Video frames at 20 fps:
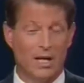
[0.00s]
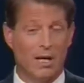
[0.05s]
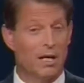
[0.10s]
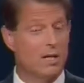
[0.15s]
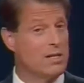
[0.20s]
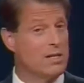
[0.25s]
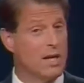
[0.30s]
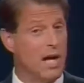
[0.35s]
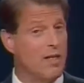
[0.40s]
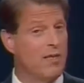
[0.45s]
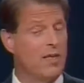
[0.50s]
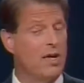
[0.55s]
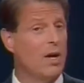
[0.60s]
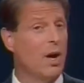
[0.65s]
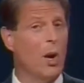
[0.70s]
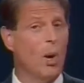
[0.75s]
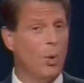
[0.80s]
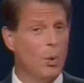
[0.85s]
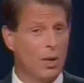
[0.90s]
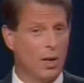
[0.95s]
It's not the
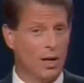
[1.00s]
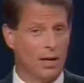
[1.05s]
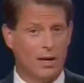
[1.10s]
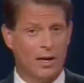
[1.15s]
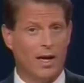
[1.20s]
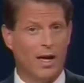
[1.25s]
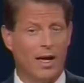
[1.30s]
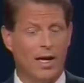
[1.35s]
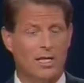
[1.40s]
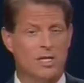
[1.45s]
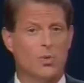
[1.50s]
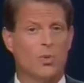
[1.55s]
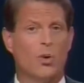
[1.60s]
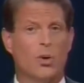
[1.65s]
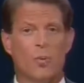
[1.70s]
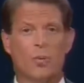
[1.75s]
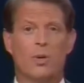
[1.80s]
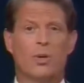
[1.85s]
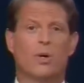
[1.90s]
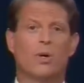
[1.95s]
only case
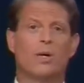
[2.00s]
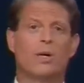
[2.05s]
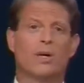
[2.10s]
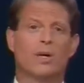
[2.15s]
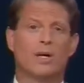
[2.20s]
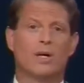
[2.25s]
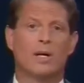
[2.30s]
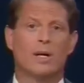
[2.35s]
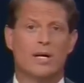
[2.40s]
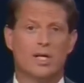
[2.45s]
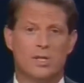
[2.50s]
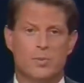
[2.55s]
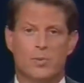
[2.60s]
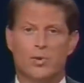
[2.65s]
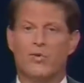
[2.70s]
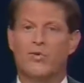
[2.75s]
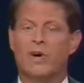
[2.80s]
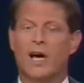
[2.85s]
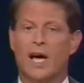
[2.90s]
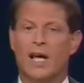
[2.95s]
where Bill Clinton has
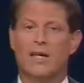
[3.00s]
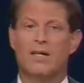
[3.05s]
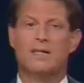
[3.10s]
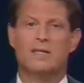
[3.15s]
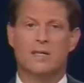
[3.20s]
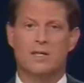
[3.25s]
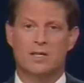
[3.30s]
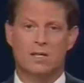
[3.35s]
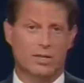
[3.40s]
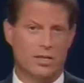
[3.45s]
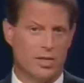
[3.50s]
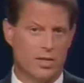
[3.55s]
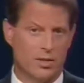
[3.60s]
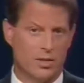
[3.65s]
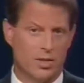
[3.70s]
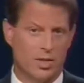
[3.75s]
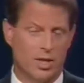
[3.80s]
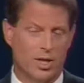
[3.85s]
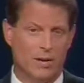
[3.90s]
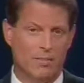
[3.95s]
provided such
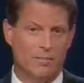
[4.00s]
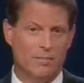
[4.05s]
leadership.